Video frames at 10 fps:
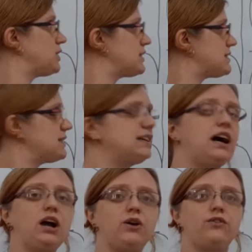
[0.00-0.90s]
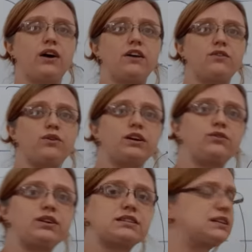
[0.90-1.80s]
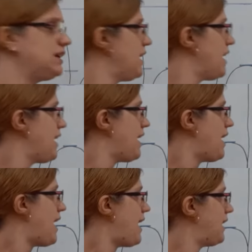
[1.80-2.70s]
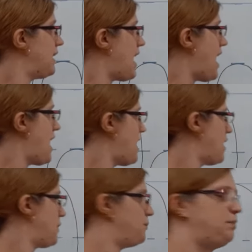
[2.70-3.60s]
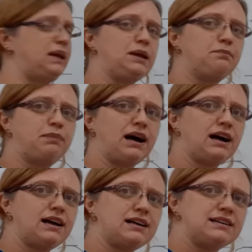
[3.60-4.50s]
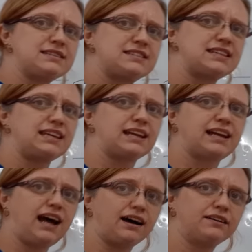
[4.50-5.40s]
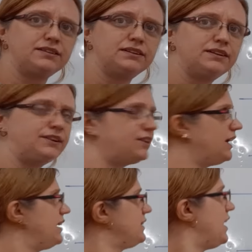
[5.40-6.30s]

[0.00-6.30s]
you can see I've already written A, B, B, C, K. Alright?